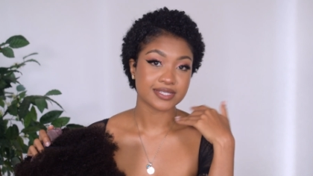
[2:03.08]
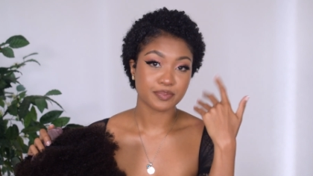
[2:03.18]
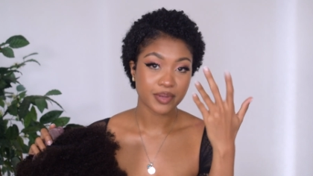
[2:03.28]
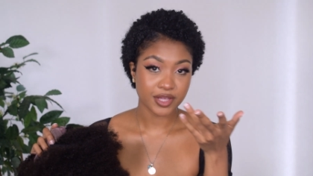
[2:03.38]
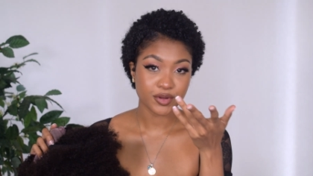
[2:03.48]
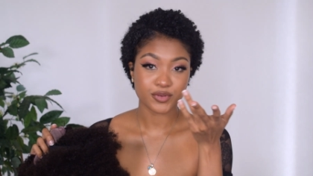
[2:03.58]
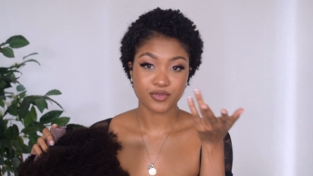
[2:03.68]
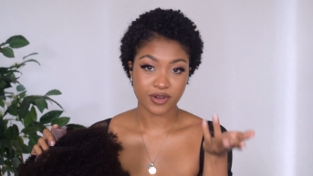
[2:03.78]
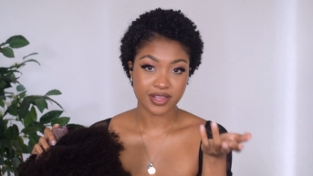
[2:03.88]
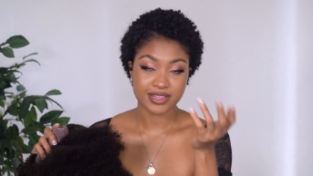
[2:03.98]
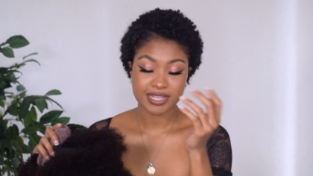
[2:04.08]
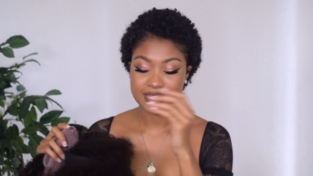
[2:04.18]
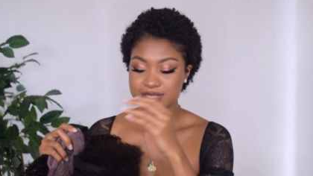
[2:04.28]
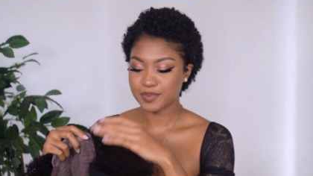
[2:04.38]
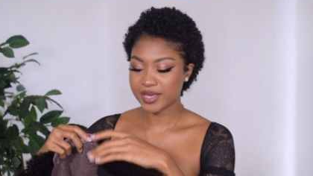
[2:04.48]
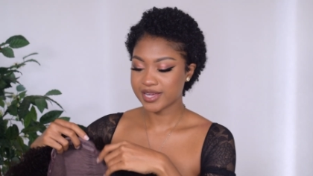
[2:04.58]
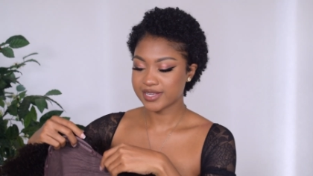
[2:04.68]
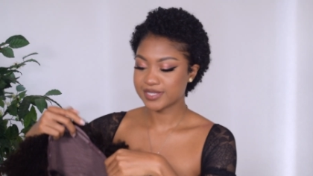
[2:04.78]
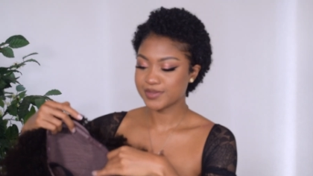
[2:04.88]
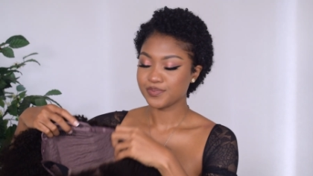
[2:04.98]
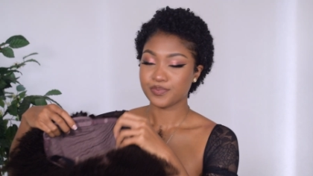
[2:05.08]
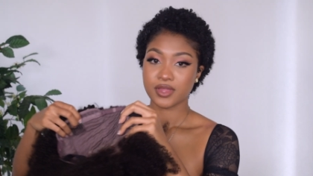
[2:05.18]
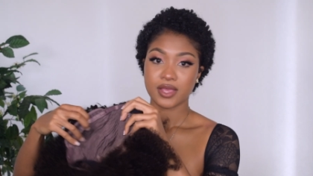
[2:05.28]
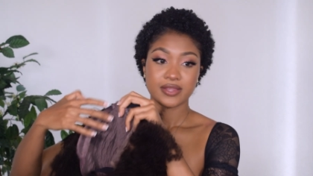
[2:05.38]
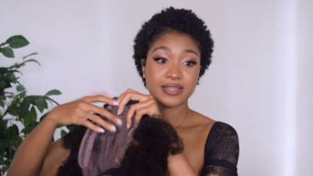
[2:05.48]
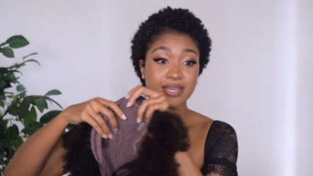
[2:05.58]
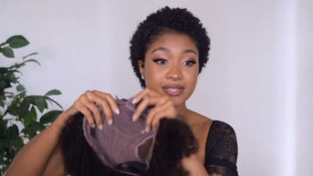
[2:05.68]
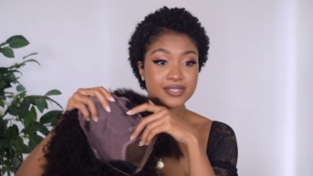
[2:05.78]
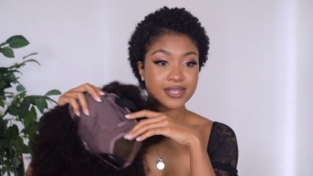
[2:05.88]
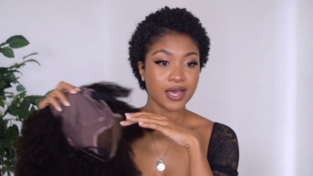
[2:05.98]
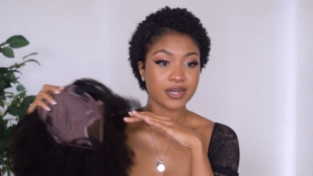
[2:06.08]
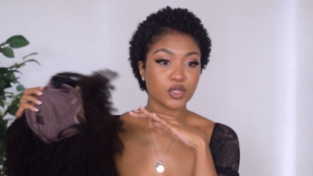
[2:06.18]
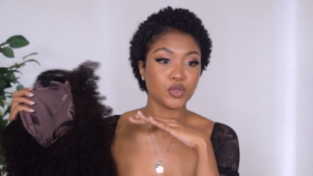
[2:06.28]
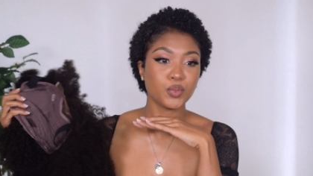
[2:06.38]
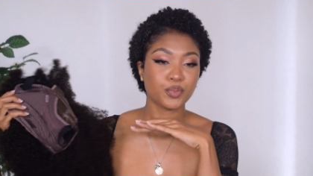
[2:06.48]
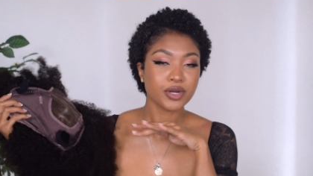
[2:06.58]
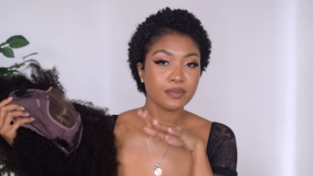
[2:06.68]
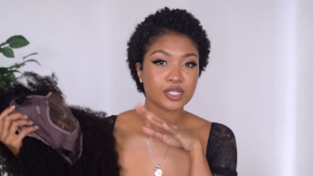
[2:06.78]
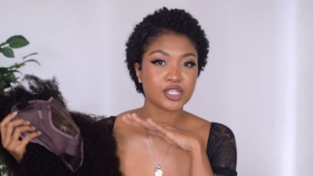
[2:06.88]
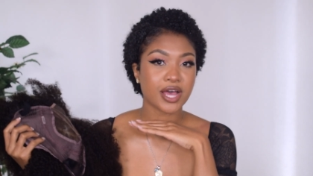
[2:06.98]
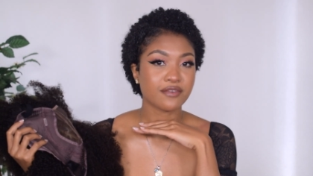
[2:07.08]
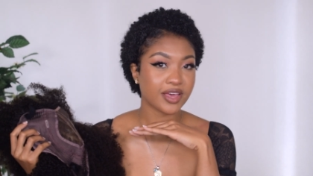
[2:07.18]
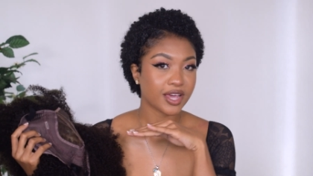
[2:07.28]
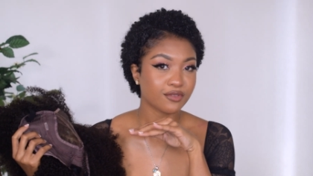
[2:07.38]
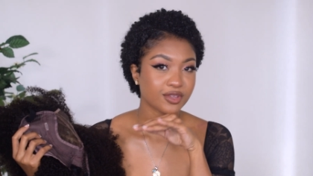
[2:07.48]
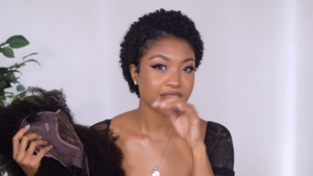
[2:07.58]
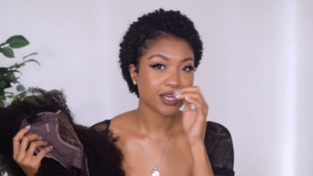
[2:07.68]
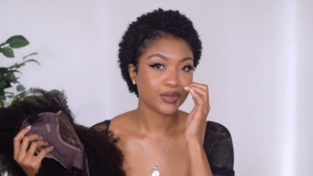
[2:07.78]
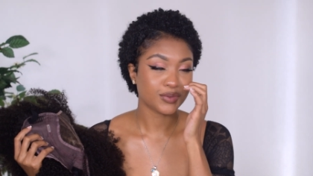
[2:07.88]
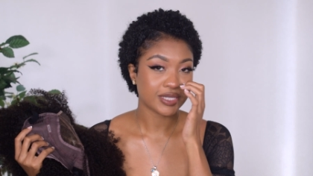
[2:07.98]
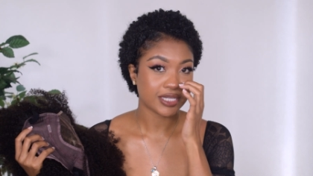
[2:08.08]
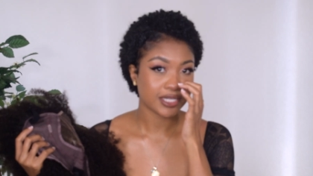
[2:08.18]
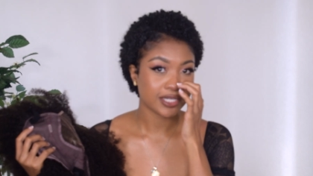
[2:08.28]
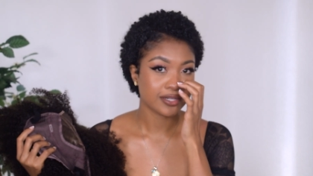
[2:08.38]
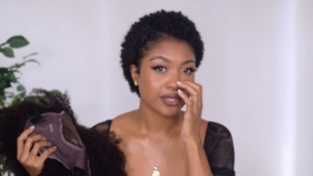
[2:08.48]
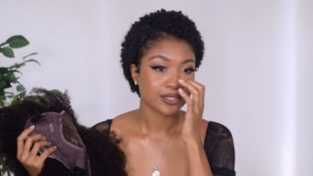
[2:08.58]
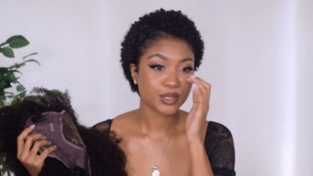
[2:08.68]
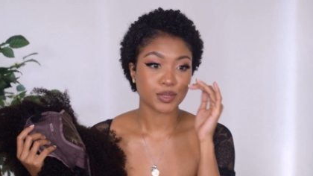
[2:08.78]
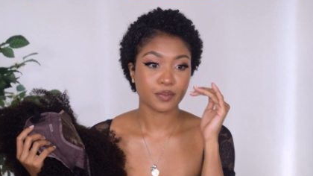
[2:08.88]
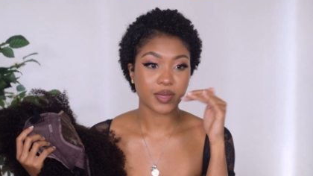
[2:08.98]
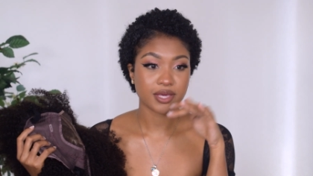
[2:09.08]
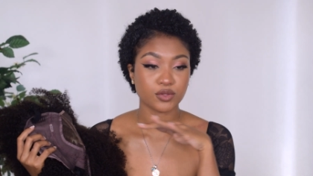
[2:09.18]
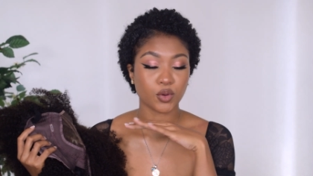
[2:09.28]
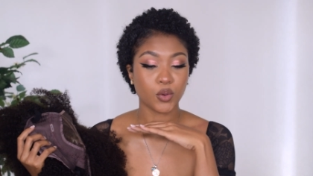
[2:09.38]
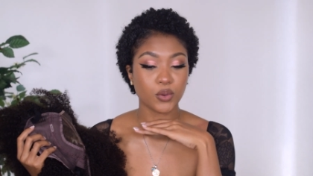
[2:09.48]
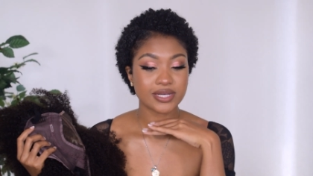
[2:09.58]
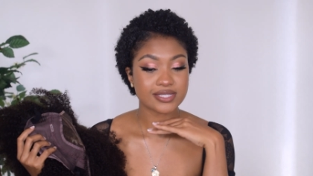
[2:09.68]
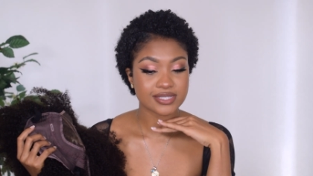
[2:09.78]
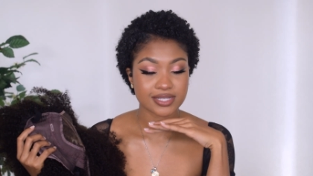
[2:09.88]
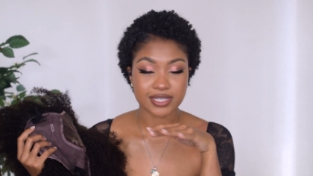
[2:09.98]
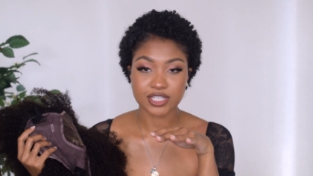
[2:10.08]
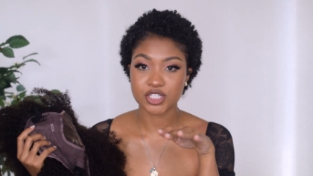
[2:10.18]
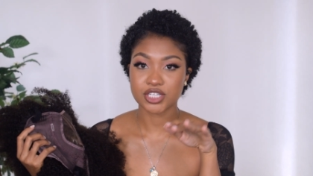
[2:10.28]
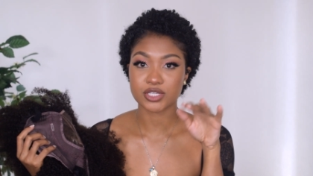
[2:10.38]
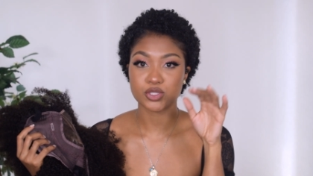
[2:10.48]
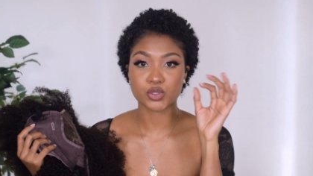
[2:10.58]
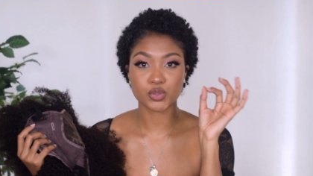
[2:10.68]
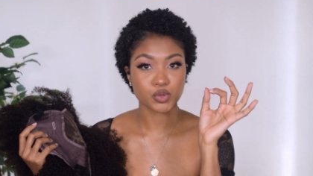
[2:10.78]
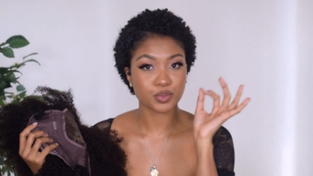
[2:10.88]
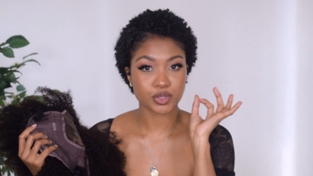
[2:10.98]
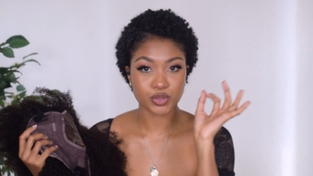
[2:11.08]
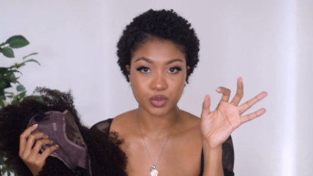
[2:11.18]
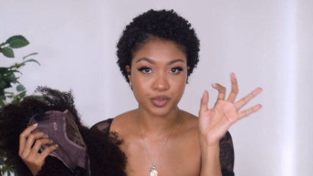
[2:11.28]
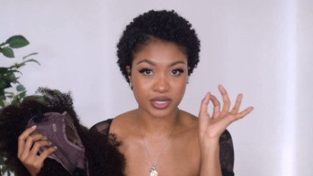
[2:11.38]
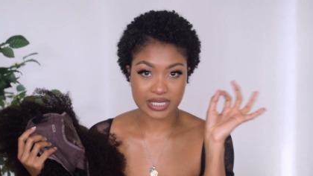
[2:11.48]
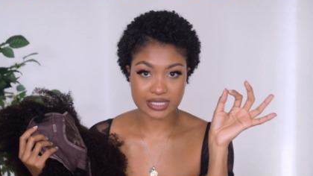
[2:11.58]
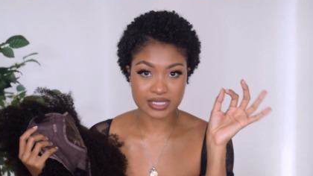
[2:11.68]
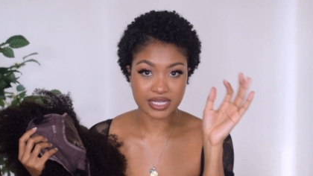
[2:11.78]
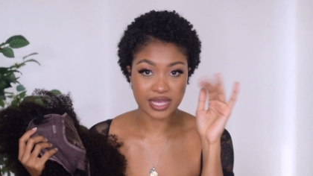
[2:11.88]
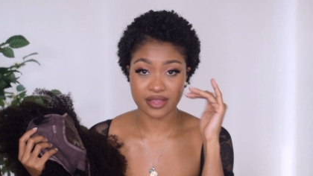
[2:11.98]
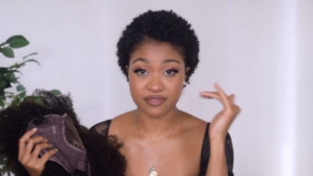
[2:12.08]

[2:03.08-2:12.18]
it's beginner friendly is because the inside, you pretty much have everything you need to make the whole installation super, super easy and